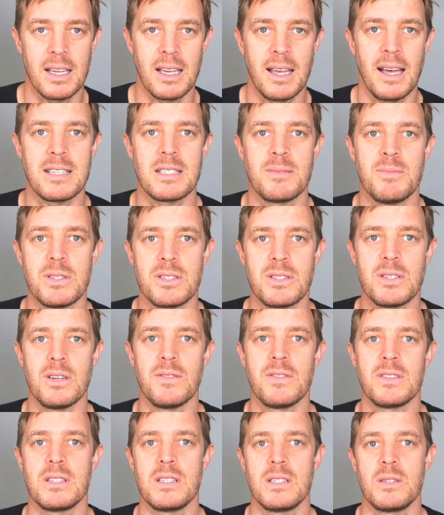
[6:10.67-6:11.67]
customer
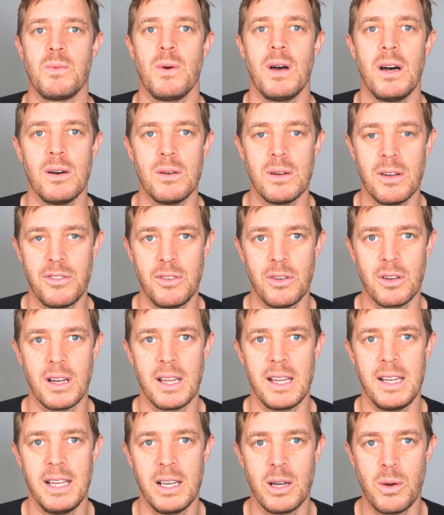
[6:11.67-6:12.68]
service as well. If you've got
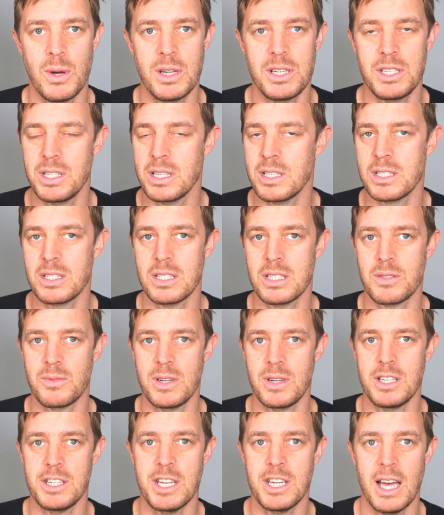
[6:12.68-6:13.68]
any questions, just
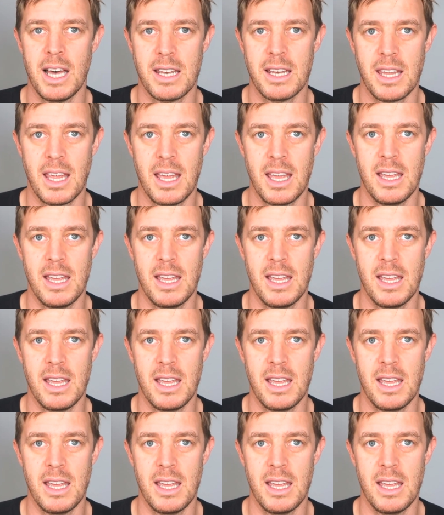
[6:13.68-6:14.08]
reach out,